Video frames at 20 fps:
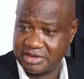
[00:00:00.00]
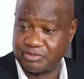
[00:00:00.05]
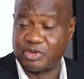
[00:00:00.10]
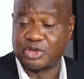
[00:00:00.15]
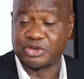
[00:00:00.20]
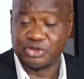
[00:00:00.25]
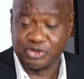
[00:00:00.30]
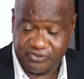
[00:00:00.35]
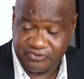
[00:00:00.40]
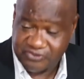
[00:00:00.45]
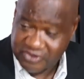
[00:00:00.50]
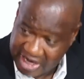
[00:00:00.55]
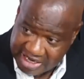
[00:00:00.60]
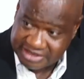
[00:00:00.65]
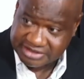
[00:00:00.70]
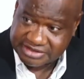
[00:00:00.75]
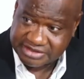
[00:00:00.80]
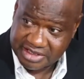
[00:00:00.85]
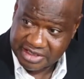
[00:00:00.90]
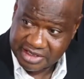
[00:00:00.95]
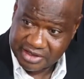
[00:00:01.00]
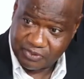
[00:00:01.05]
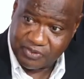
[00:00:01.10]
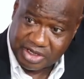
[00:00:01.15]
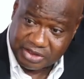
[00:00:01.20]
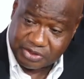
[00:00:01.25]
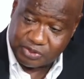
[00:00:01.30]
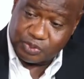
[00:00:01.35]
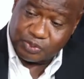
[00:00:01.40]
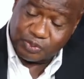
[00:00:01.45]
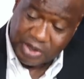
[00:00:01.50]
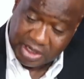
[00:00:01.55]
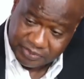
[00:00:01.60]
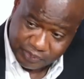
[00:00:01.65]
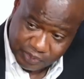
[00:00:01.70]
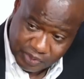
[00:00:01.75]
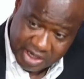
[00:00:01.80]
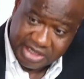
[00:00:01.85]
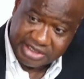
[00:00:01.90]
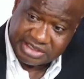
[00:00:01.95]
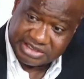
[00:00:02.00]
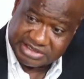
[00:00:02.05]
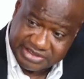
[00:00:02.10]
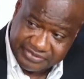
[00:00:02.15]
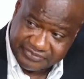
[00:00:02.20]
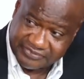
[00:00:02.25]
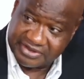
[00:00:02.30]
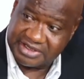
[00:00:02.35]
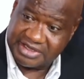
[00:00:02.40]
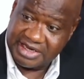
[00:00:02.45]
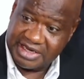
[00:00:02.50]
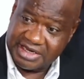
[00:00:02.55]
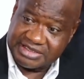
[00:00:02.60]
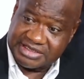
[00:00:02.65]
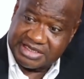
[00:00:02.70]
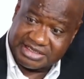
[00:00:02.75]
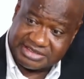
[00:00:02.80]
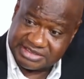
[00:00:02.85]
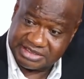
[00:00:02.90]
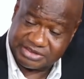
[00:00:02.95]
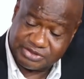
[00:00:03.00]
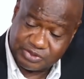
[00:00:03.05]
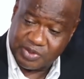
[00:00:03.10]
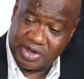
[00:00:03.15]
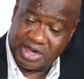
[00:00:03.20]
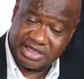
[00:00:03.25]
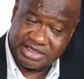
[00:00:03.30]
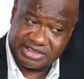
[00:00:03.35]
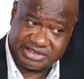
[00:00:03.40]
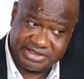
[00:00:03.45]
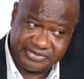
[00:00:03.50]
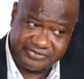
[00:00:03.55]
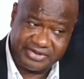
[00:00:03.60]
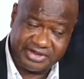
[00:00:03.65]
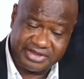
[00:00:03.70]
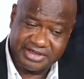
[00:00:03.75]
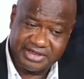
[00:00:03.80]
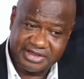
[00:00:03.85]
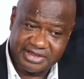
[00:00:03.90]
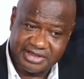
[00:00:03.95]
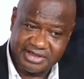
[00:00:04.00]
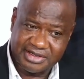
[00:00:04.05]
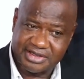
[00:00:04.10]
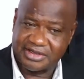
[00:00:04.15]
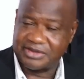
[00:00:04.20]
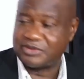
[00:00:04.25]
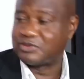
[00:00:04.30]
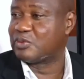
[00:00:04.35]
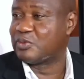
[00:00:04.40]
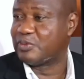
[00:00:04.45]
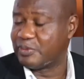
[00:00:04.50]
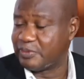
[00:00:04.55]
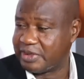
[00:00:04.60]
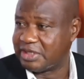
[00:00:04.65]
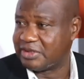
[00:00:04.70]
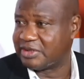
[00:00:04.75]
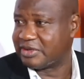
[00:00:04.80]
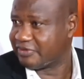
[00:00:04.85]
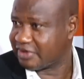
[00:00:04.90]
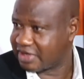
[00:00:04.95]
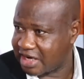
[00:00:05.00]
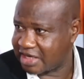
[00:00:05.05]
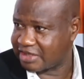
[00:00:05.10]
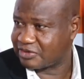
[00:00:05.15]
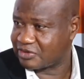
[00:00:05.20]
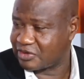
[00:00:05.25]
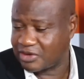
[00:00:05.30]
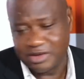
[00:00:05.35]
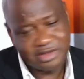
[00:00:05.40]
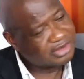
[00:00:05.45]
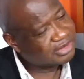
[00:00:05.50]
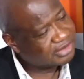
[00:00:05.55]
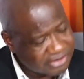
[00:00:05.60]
But your files, what you are receiving, texts you are receiving, will I know?